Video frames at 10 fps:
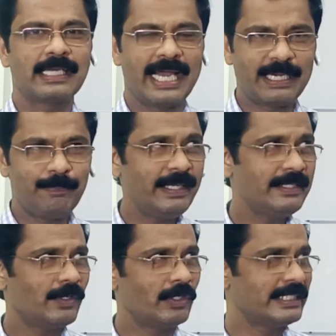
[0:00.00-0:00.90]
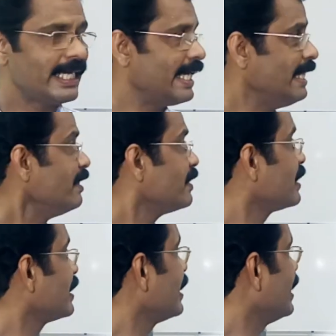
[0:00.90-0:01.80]
I repeat once again.
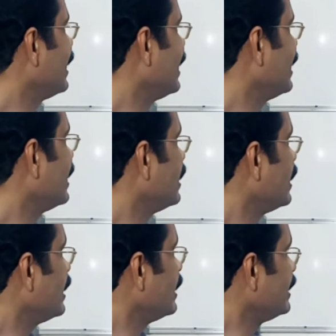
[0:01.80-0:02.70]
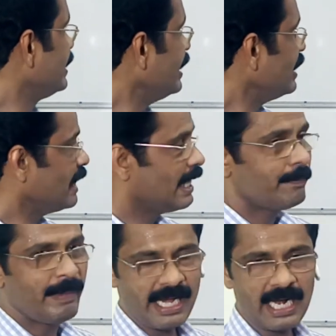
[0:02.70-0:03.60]
In
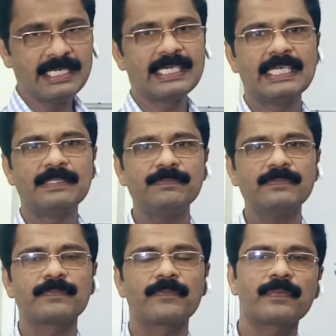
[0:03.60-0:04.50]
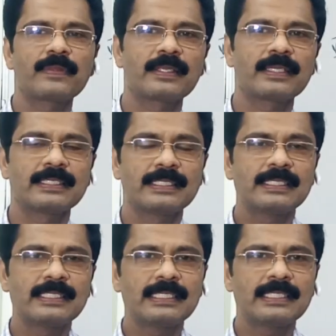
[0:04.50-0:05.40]
Melandrium,
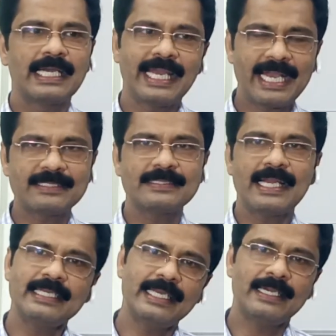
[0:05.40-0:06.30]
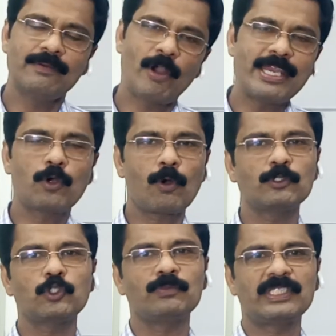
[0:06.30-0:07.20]
X and Y
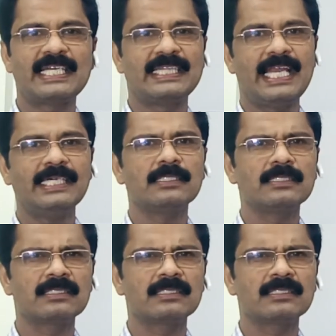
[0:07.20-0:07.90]
chromosomes are there.